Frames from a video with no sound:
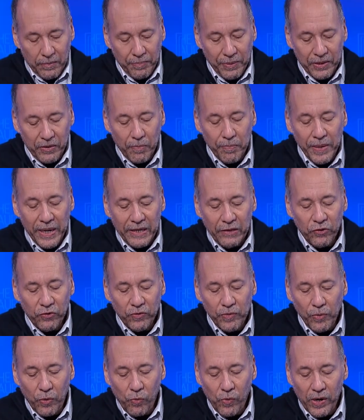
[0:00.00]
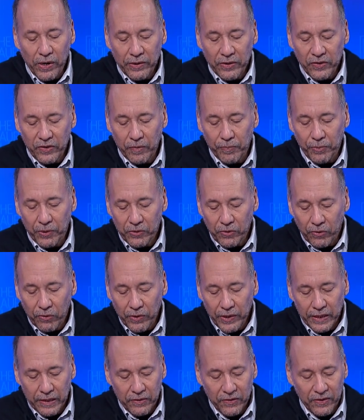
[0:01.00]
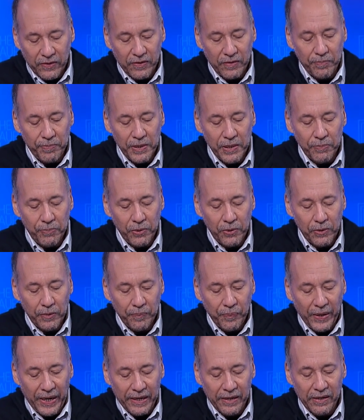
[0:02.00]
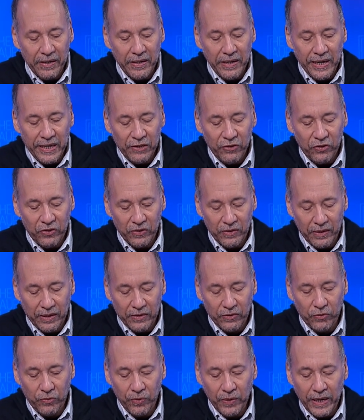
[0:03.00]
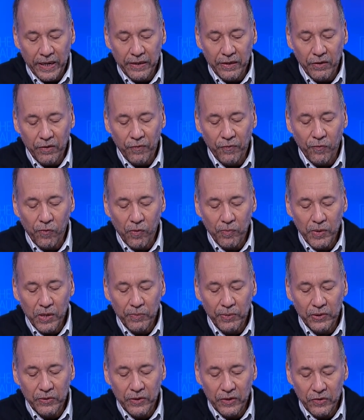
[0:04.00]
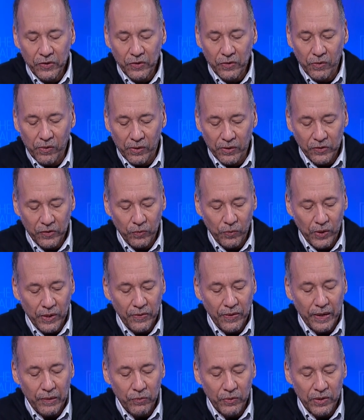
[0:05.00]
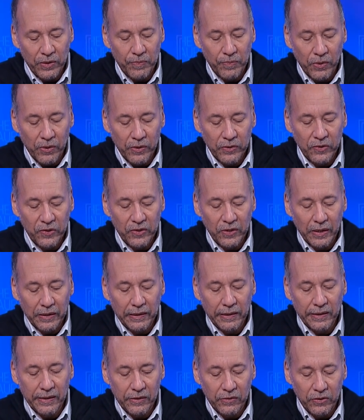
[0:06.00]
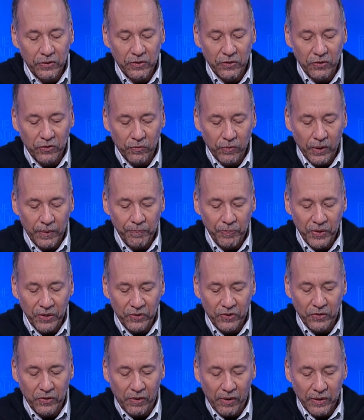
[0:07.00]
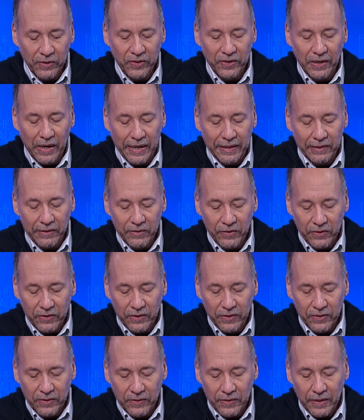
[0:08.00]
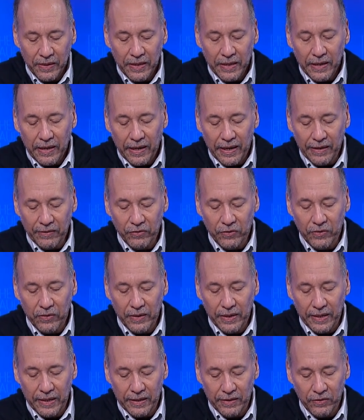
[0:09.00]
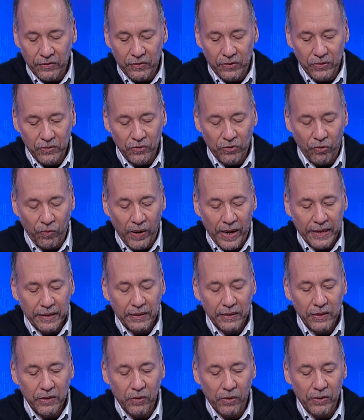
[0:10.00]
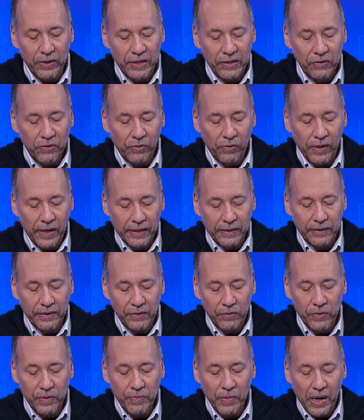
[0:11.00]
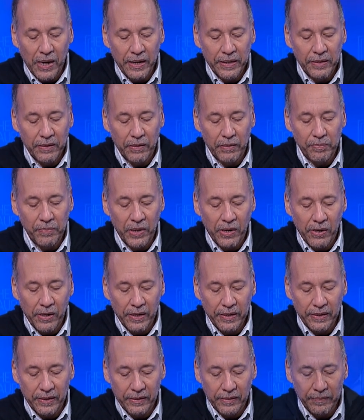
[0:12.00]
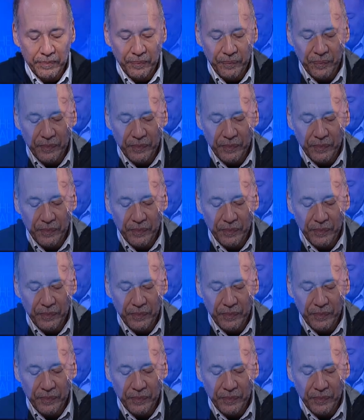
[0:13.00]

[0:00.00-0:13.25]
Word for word: But the mainstream awareness of Puerto Ricans as a people and a nation has created a formidable discourse, one that would emerge suddenly to disrupt the stark silences and, and to directly or indirectly remind America